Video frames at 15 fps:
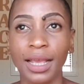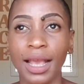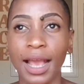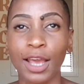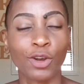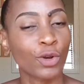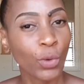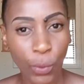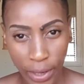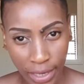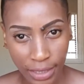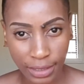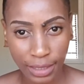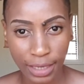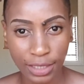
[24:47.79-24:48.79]
I don't know why
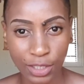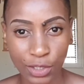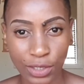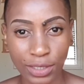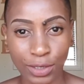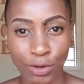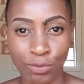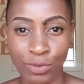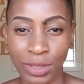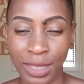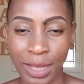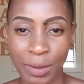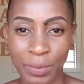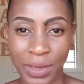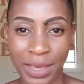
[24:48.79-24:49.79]
I started off with
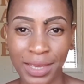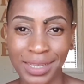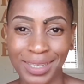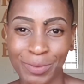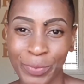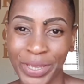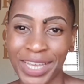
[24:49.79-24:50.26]
cupcakes.